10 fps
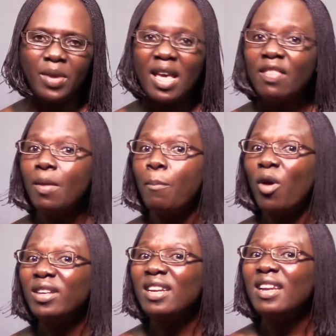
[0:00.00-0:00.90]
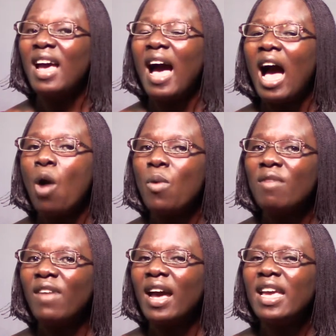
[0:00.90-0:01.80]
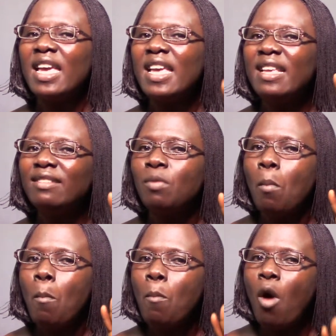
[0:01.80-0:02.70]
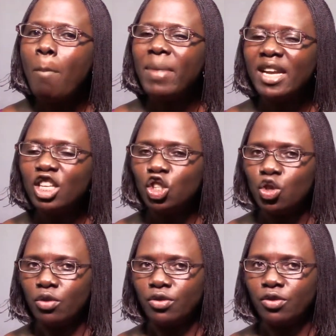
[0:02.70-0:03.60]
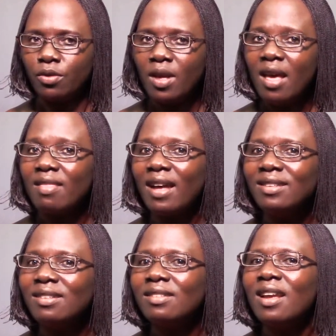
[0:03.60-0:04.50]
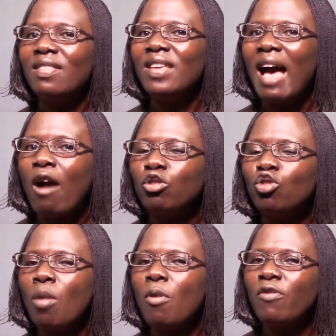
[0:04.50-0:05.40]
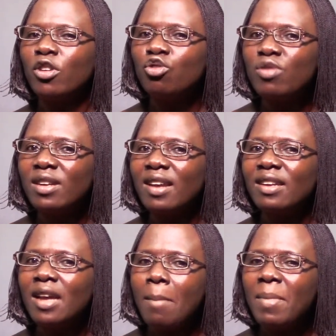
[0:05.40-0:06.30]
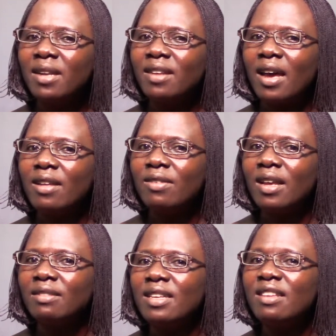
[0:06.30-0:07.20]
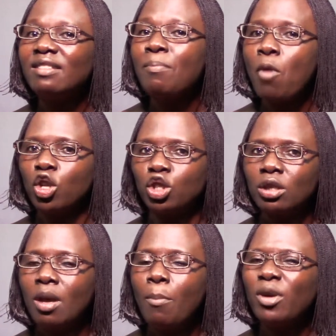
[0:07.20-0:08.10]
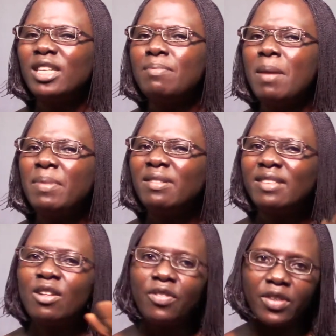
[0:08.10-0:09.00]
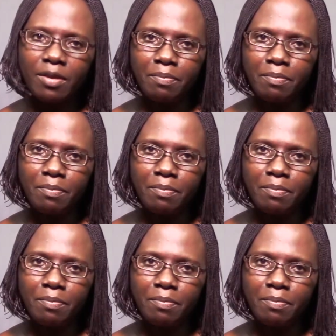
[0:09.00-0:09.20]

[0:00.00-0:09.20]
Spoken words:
The burden, however, is more pernicious. That is, the outcome of untreated mental illness is much, but it may be still there.